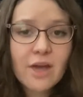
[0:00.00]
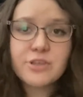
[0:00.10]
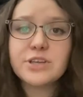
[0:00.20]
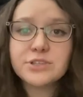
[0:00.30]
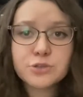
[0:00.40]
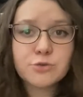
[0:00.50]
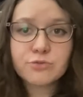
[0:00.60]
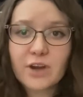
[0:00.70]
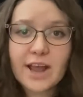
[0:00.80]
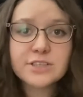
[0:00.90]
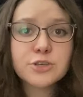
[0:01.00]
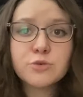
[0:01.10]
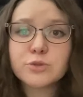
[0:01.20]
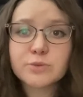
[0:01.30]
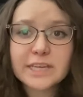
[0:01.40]
these two friends
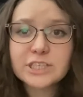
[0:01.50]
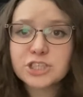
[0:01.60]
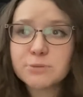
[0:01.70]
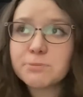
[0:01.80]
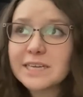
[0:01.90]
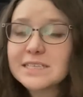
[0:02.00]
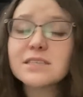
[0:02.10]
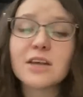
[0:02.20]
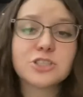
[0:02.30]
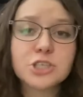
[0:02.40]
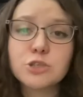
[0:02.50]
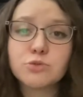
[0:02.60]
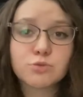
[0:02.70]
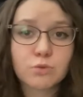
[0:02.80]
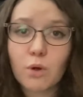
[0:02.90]
whose relationship plays such a huge
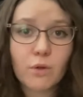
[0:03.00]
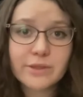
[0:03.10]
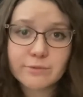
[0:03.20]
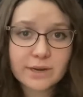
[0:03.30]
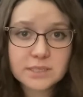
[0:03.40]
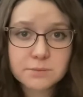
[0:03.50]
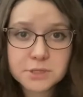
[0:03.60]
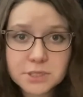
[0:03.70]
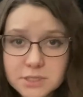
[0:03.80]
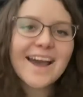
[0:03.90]
role in the rest of the books.